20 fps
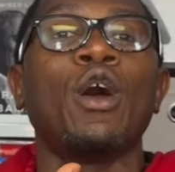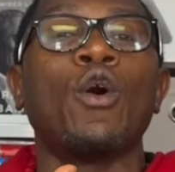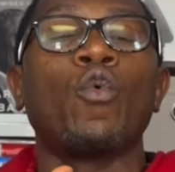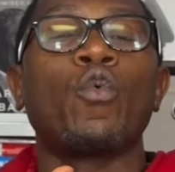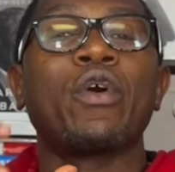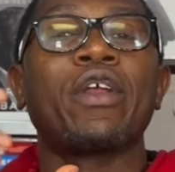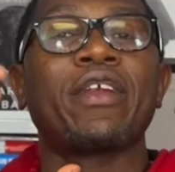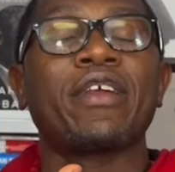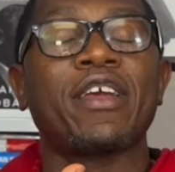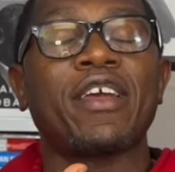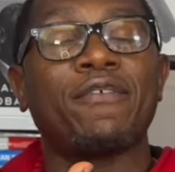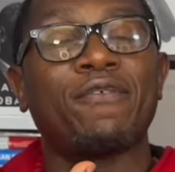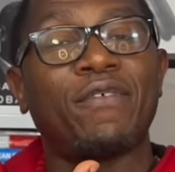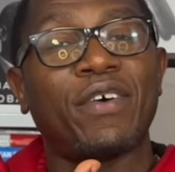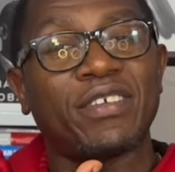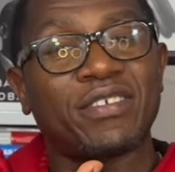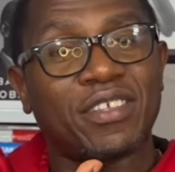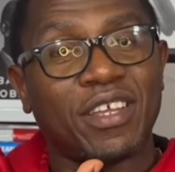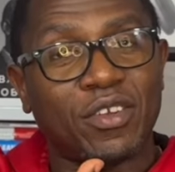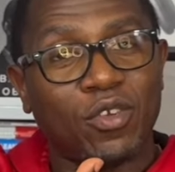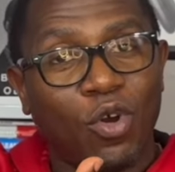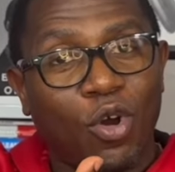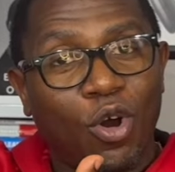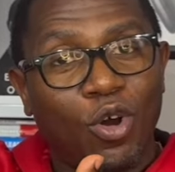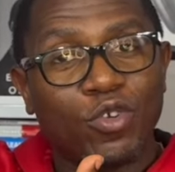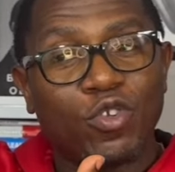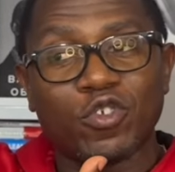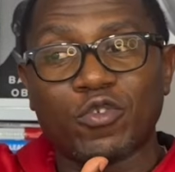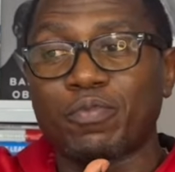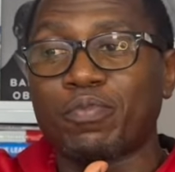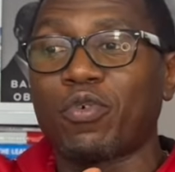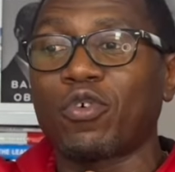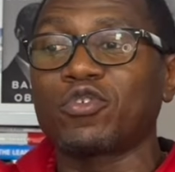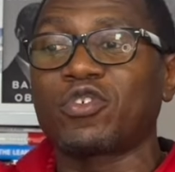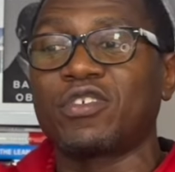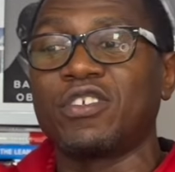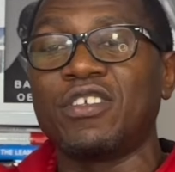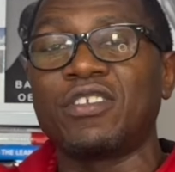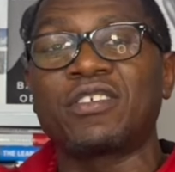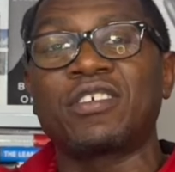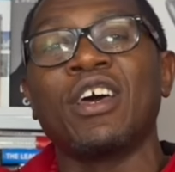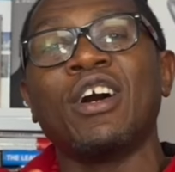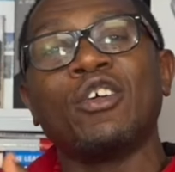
We reinvested all those proceeds